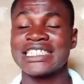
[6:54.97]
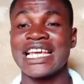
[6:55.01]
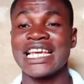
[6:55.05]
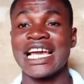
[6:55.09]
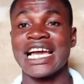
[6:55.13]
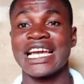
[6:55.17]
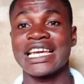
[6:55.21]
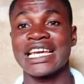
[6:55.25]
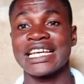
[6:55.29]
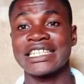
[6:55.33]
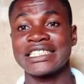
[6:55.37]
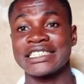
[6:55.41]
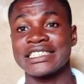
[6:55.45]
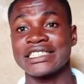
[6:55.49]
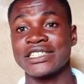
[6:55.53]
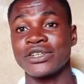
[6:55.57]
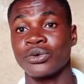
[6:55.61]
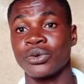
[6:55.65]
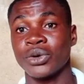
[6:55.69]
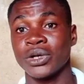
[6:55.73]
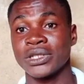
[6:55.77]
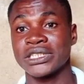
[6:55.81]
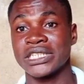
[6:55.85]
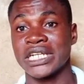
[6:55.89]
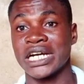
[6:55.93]
they are getting the
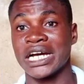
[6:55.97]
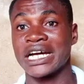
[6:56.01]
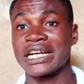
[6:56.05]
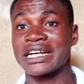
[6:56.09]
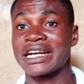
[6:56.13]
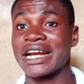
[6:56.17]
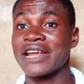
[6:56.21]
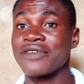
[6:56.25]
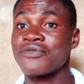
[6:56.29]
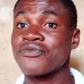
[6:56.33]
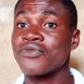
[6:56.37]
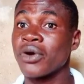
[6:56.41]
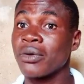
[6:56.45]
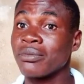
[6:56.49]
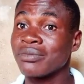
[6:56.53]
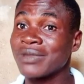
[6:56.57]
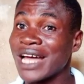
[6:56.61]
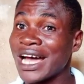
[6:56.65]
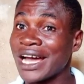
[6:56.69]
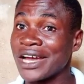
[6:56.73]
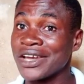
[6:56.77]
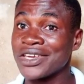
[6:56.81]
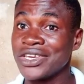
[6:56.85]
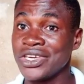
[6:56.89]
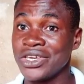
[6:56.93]
water right from
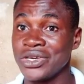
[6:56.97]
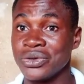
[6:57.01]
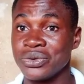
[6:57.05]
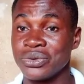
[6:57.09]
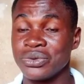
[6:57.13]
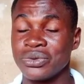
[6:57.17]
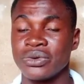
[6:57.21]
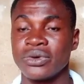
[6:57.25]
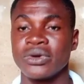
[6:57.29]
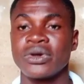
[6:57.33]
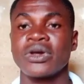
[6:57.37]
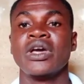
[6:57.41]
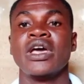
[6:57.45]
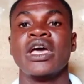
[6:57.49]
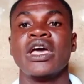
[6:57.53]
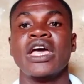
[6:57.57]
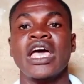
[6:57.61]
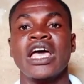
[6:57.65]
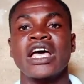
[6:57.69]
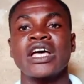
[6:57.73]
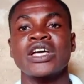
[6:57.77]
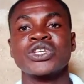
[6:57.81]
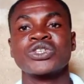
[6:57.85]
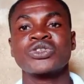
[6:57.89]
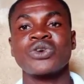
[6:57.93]
that hill.
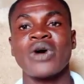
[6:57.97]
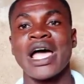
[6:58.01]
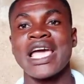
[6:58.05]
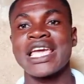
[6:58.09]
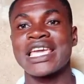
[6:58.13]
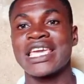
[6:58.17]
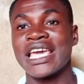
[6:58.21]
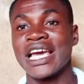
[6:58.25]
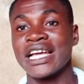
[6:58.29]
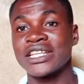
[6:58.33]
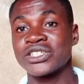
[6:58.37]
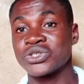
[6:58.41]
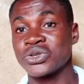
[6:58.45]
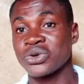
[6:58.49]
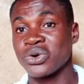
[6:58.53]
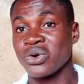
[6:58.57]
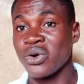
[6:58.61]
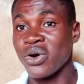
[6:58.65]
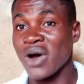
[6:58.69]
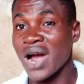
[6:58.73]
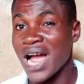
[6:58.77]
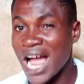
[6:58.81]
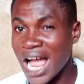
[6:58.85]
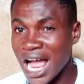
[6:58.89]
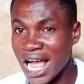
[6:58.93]
So I get
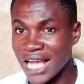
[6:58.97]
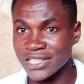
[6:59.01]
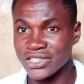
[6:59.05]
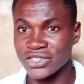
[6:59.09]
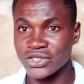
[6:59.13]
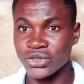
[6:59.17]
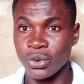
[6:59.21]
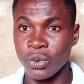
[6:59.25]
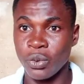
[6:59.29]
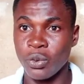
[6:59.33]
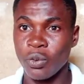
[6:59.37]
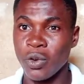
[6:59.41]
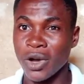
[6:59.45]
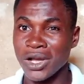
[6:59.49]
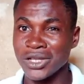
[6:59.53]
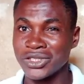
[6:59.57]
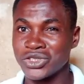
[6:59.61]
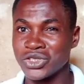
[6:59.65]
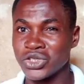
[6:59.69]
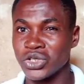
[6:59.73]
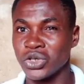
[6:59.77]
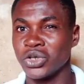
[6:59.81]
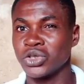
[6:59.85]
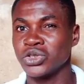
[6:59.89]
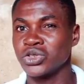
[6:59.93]
to ask some
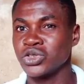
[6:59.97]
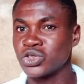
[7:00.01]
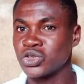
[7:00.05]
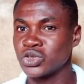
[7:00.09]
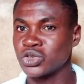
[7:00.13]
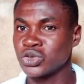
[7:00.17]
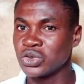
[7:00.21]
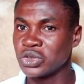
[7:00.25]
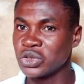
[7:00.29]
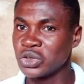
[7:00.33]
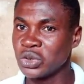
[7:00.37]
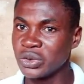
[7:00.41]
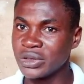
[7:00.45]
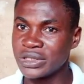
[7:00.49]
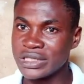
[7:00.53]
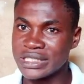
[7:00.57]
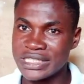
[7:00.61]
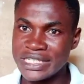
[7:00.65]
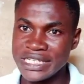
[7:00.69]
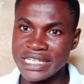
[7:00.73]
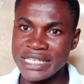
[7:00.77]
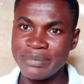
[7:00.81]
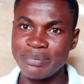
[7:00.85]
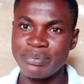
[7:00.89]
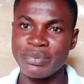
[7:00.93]
questions to know
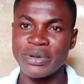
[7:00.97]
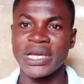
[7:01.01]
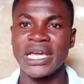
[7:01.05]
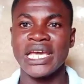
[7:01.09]
deep